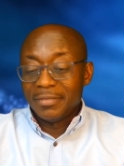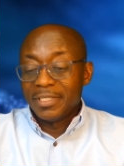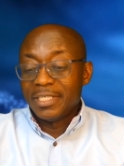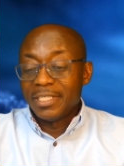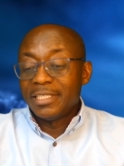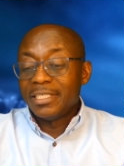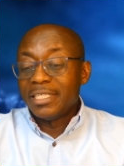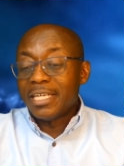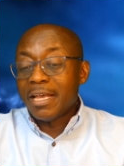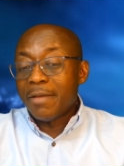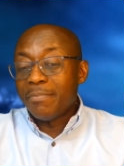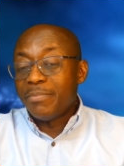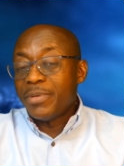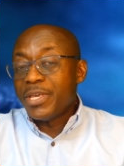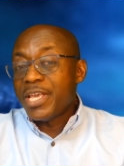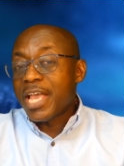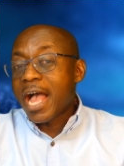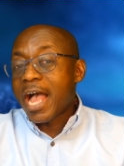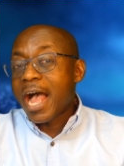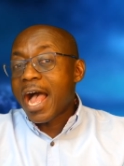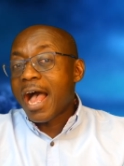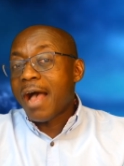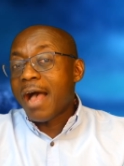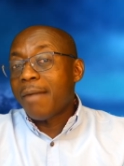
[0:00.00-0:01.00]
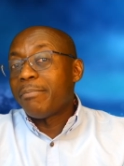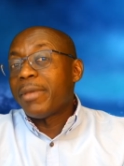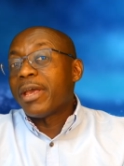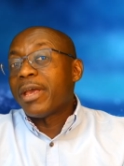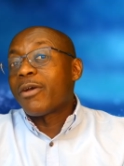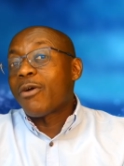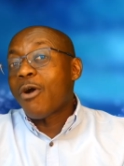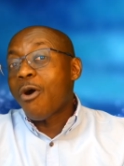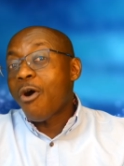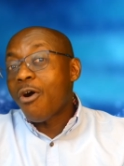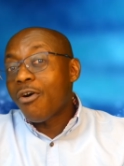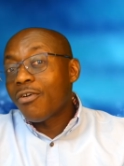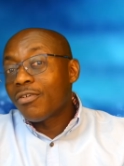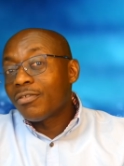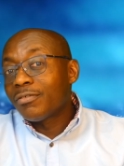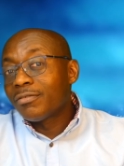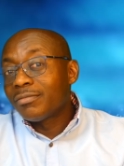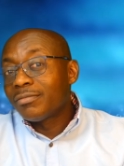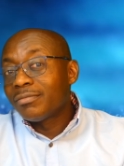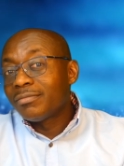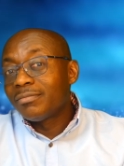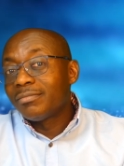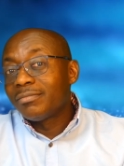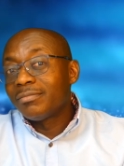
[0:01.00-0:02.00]
Debia meko.
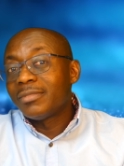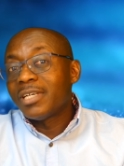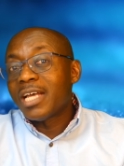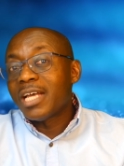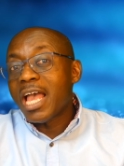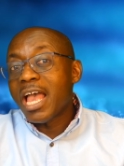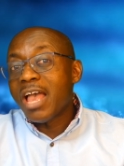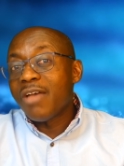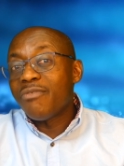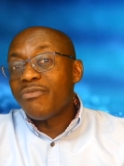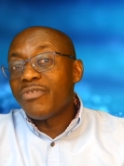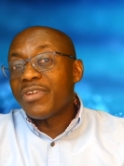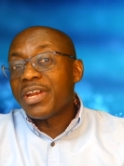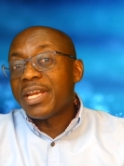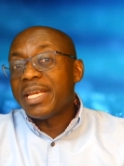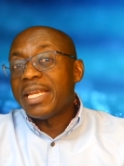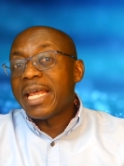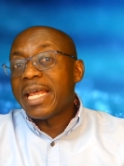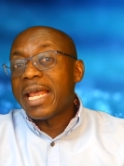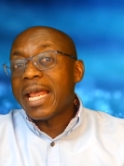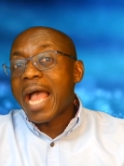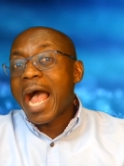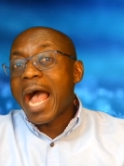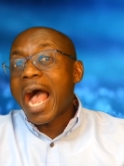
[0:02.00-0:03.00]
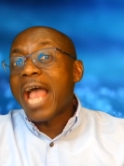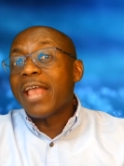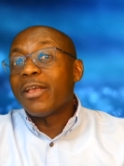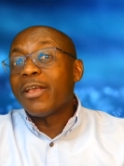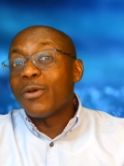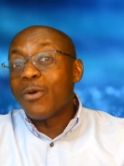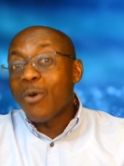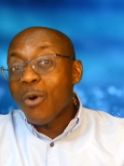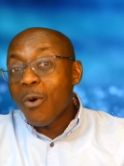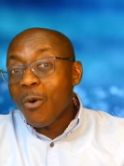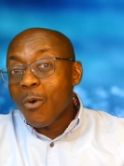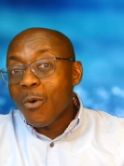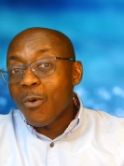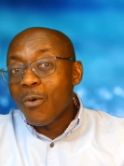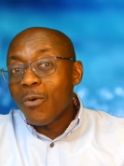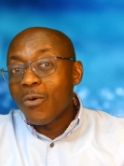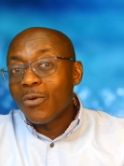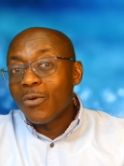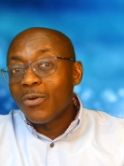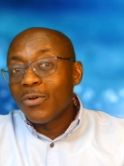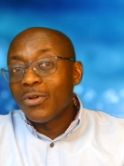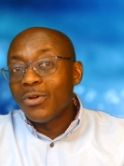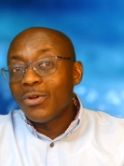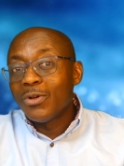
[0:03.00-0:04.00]
Every day I go.
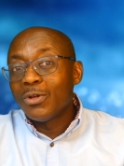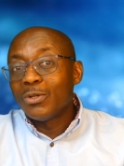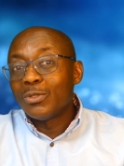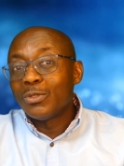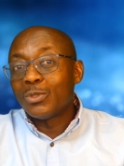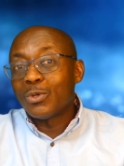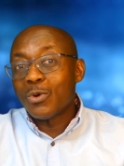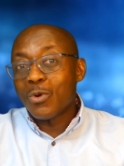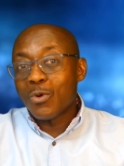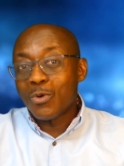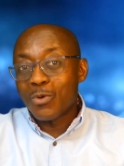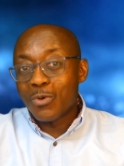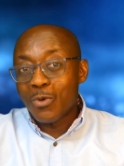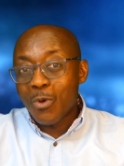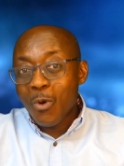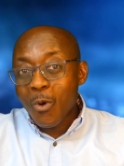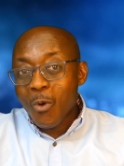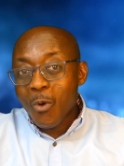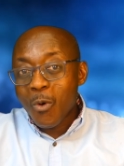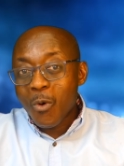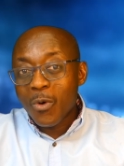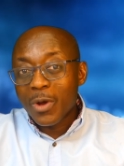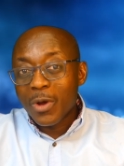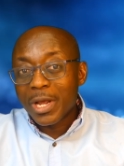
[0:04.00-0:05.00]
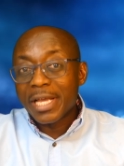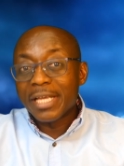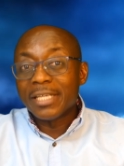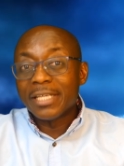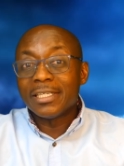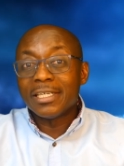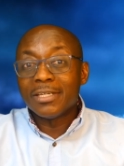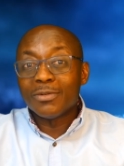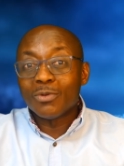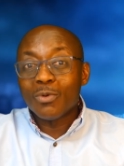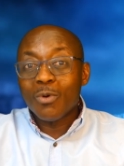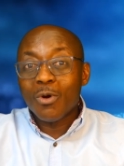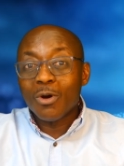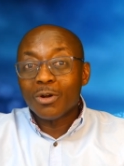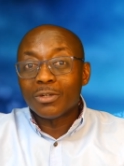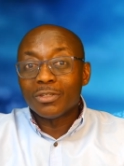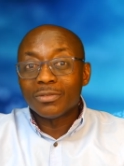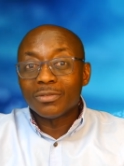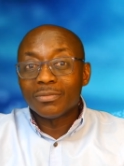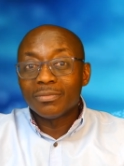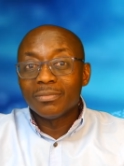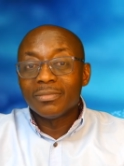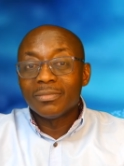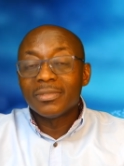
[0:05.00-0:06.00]
So go is in what?
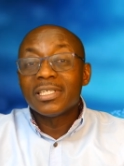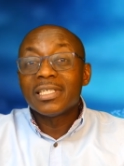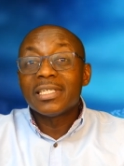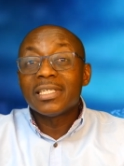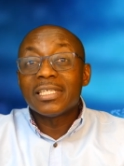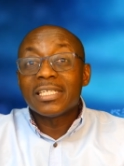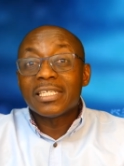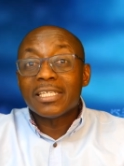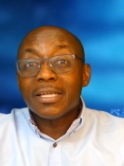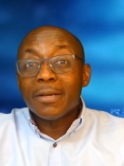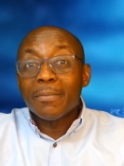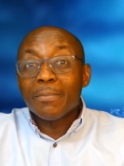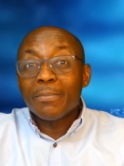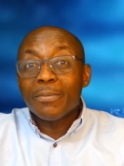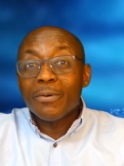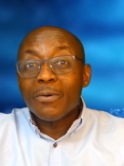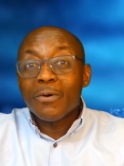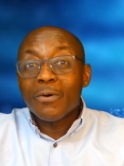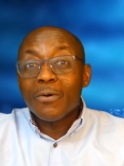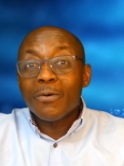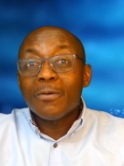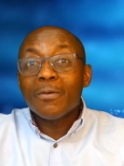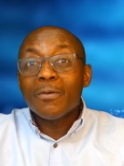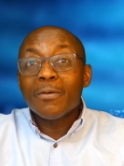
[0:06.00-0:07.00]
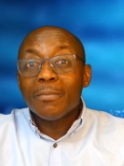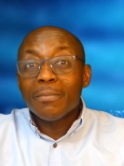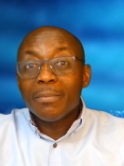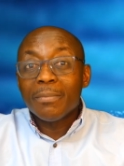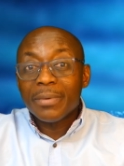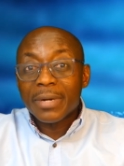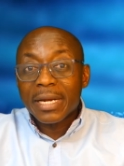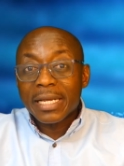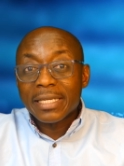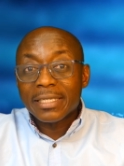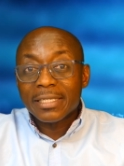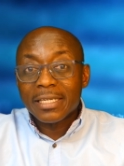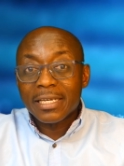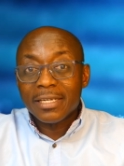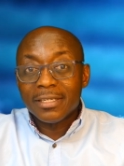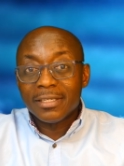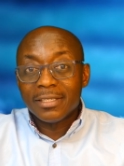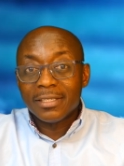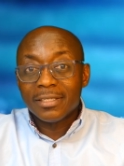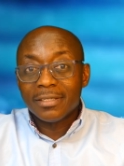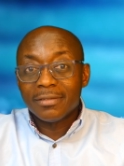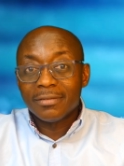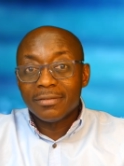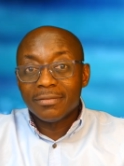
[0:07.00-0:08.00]
Simple
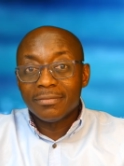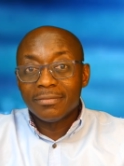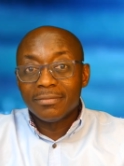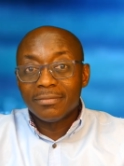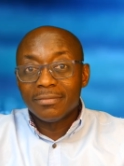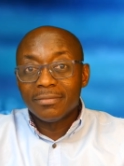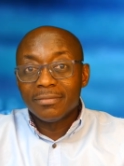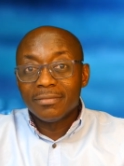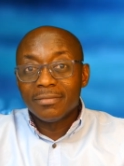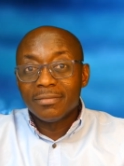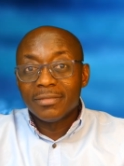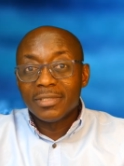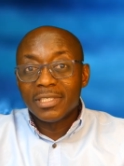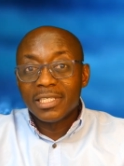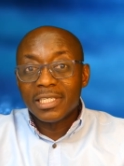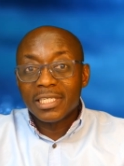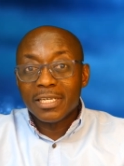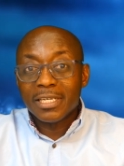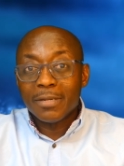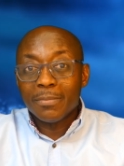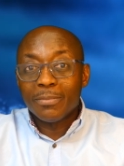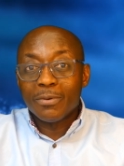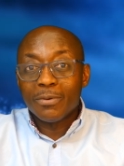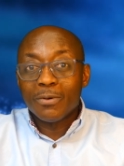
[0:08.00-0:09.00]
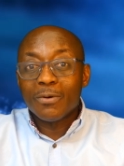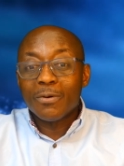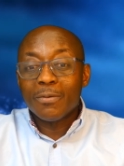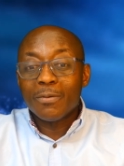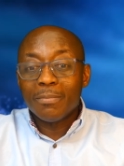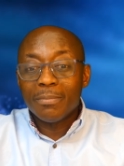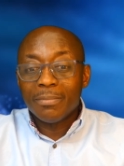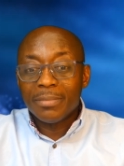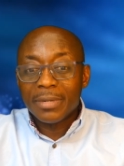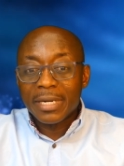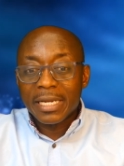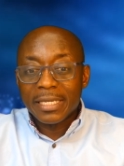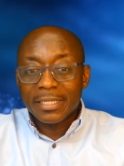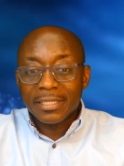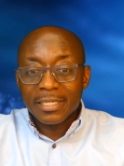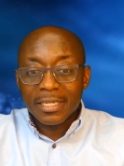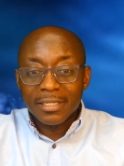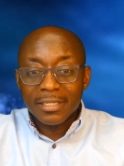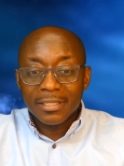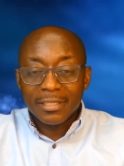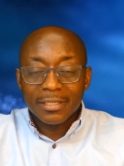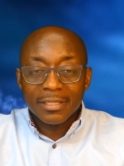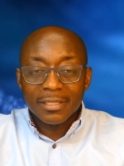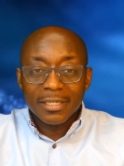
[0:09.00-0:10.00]
present. Simple
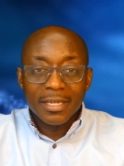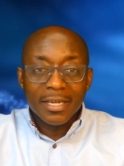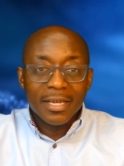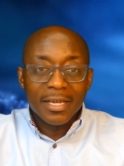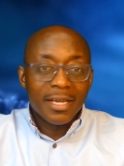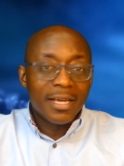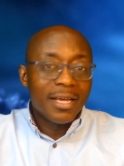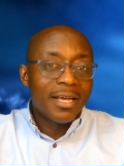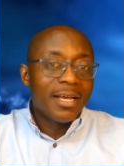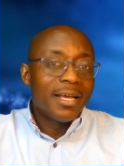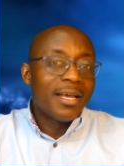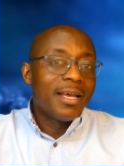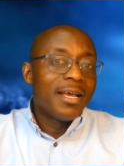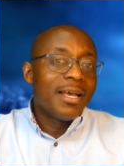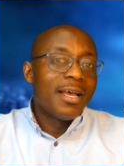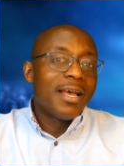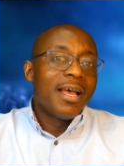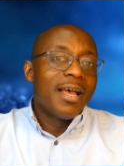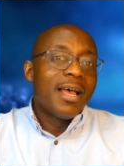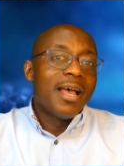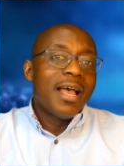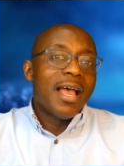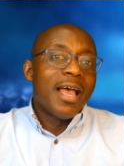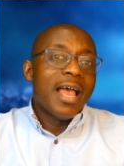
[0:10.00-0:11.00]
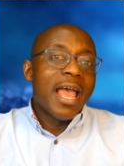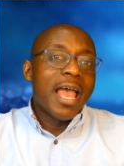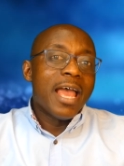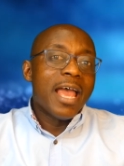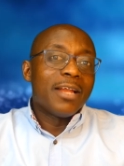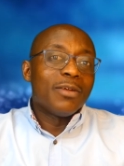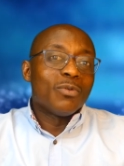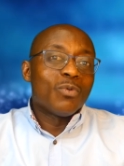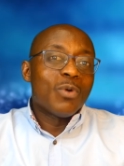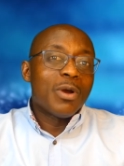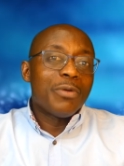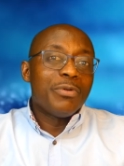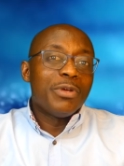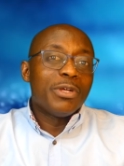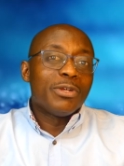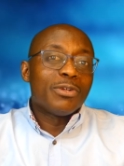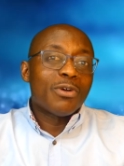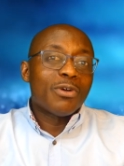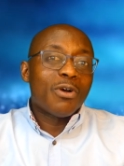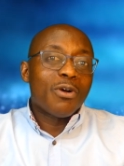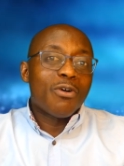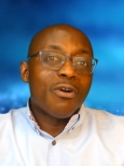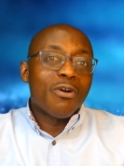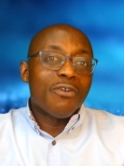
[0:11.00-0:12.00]
present. And when we
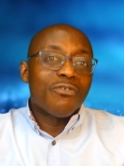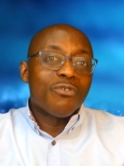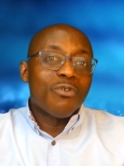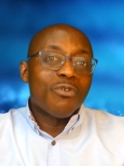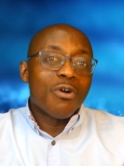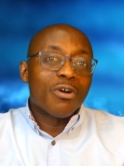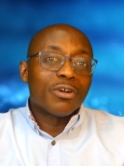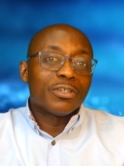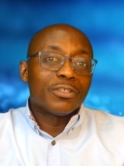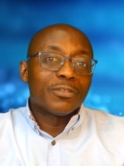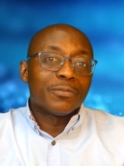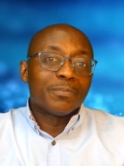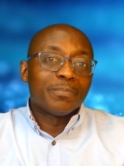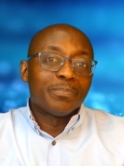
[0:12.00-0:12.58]
talk of what?